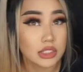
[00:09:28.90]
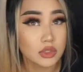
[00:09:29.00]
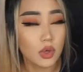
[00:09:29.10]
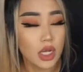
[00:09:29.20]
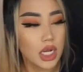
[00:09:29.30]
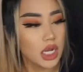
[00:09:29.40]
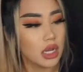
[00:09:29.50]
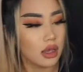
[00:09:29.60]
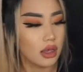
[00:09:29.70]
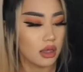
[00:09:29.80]
Okay.
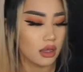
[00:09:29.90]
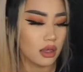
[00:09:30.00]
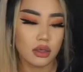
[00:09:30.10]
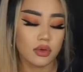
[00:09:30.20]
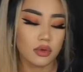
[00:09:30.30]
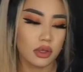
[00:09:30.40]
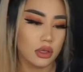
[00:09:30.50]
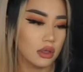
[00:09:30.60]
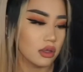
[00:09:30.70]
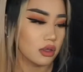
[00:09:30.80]

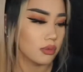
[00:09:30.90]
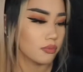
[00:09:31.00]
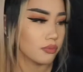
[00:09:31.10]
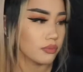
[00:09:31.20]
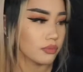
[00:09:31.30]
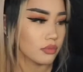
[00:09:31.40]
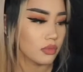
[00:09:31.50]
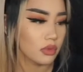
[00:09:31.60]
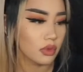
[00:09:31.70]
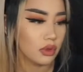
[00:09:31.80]
Um,
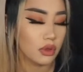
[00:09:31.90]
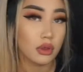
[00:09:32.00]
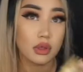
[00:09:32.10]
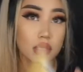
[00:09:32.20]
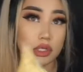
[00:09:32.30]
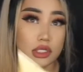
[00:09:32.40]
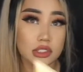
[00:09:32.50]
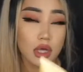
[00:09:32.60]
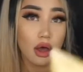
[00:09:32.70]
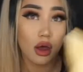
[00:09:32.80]
these
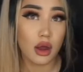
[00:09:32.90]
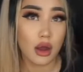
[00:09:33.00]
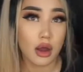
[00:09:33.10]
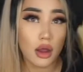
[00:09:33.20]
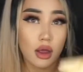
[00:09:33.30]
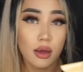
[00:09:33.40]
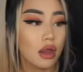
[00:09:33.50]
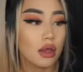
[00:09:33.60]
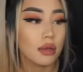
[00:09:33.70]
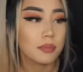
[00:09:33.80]
are
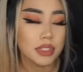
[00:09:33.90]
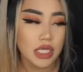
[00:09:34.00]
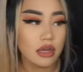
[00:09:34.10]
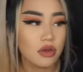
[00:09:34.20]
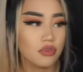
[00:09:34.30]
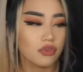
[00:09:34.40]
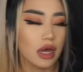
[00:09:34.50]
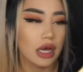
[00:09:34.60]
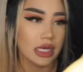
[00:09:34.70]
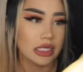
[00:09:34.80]
potato
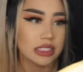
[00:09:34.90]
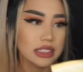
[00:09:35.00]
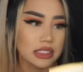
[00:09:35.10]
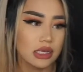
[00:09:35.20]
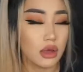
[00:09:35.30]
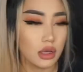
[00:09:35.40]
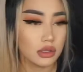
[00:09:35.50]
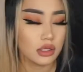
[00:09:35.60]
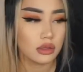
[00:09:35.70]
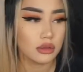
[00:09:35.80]
fries. I
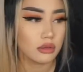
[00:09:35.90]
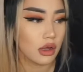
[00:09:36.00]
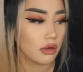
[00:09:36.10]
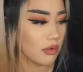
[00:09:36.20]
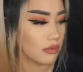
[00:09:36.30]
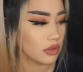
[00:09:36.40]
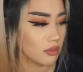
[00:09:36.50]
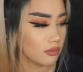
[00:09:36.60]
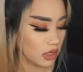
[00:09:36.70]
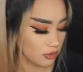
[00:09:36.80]
think I remember them
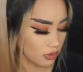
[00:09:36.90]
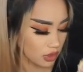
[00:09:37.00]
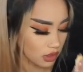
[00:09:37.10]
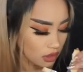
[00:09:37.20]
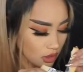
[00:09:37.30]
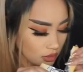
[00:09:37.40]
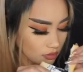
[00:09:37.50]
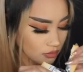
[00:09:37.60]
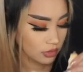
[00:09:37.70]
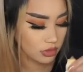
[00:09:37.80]
being pretty good.
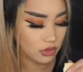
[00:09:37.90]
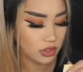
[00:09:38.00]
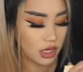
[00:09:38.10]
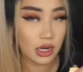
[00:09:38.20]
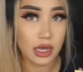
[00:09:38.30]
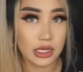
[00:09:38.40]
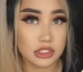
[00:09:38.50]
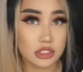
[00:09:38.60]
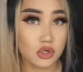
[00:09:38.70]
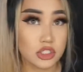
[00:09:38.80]
They're not as
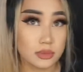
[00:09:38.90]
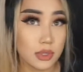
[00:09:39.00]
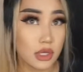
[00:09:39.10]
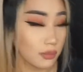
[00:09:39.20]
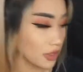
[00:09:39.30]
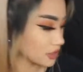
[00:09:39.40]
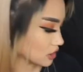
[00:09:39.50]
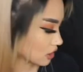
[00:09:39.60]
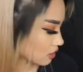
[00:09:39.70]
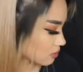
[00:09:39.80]
crispy compared to
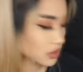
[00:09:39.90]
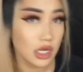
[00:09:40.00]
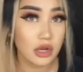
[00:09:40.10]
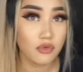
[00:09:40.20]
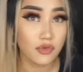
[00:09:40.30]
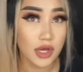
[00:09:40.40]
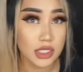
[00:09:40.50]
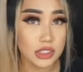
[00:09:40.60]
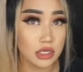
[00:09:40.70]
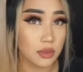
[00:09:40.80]
other potato
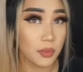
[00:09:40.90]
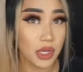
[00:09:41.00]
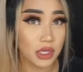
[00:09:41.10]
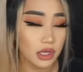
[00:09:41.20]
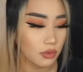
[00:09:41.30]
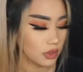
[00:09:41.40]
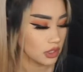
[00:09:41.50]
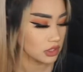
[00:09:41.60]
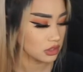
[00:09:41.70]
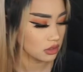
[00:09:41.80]
fries like the picnic
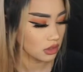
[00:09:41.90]
ones.